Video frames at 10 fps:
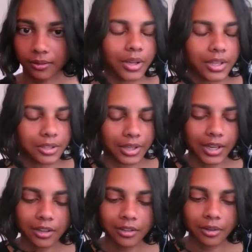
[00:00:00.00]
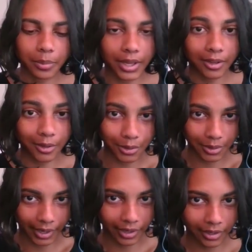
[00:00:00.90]
Okay, so getting back on
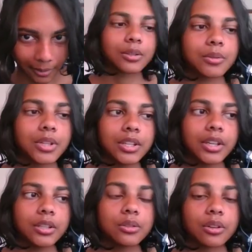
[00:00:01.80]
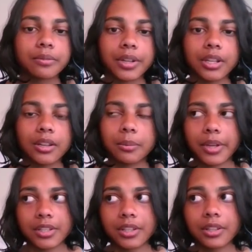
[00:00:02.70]
track. So Lena is not funny
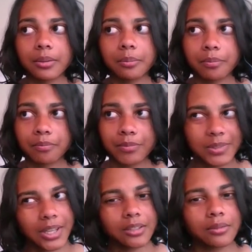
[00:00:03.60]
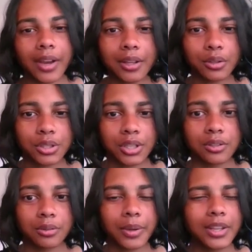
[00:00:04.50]
and basically says vile
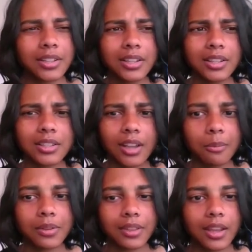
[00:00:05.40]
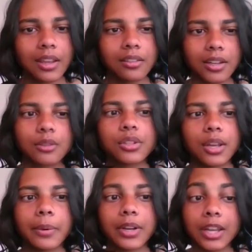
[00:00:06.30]
shit, so basically the same thing that I'll
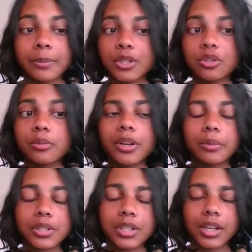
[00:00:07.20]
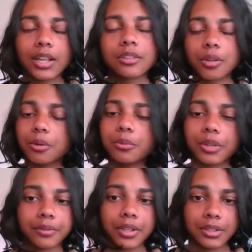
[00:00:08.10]
say about Amy Schumer when she gets her own
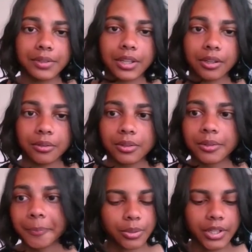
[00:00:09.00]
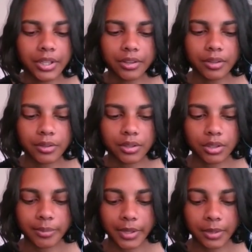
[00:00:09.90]
one of these videos. So Lena thinks that
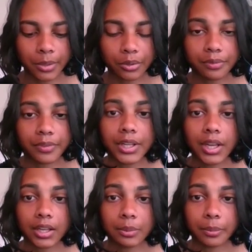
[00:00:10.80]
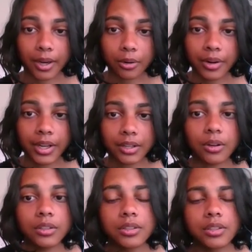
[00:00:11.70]
she's being both funny and empowering
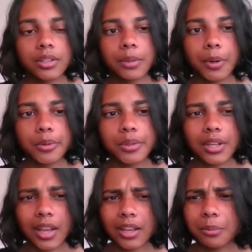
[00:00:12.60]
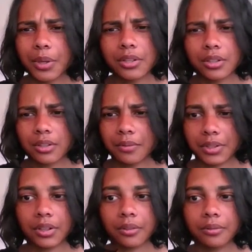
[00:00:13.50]
and constantly posting naked pictures of
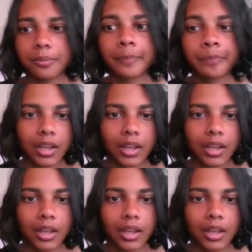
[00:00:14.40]
herself.